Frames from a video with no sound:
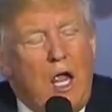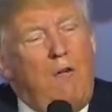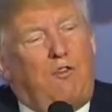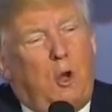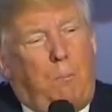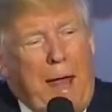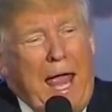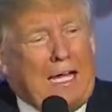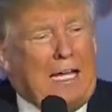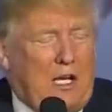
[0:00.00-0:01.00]
If
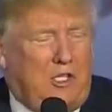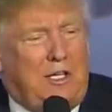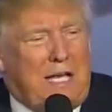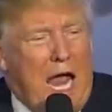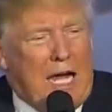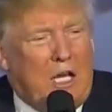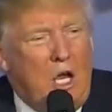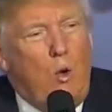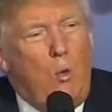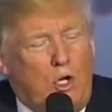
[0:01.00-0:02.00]
Japan gets attacked,
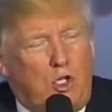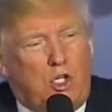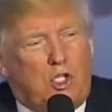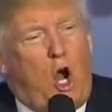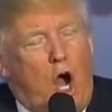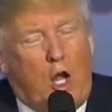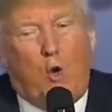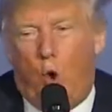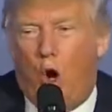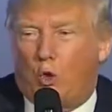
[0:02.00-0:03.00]
we just
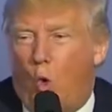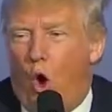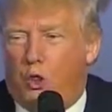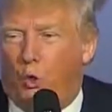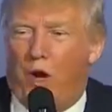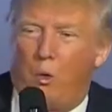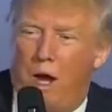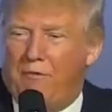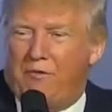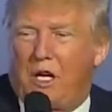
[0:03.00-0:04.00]
started World War III.
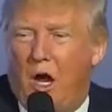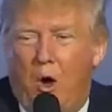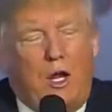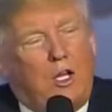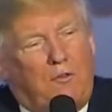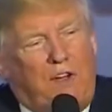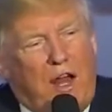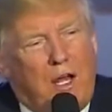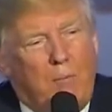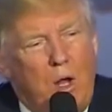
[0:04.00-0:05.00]
We have to go in and
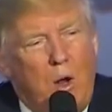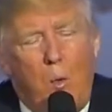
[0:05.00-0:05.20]
defend them.